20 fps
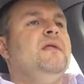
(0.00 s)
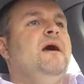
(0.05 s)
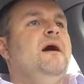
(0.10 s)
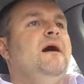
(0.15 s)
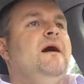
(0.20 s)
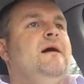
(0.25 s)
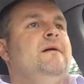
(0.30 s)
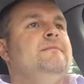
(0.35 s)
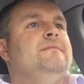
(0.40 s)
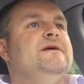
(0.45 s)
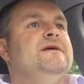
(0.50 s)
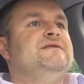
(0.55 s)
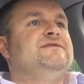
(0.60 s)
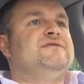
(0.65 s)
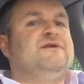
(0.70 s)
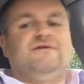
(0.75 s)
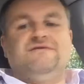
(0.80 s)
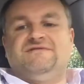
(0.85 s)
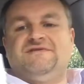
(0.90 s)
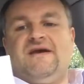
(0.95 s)
It
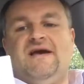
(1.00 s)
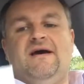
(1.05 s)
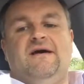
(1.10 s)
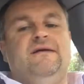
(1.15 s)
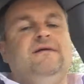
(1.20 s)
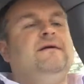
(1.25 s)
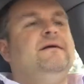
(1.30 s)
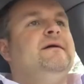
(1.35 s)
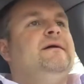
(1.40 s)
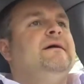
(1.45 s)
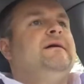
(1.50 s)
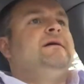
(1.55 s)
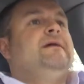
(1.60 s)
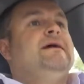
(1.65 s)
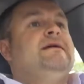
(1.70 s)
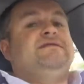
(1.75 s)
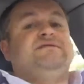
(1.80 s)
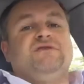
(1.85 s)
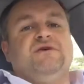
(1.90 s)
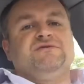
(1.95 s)
turns out,
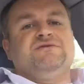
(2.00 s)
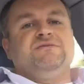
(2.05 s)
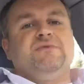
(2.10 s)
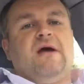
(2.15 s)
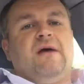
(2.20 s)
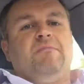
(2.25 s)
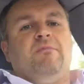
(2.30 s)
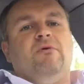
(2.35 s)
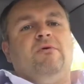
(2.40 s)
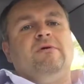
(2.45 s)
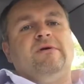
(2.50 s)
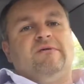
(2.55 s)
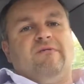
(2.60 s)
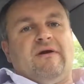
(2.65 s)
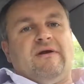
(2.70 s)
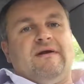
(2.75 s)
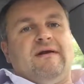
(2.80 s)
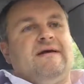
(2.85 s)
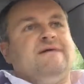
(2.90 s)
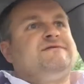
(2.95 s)
and it's also not pulling
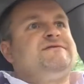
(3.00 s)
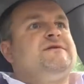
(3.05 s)
right now.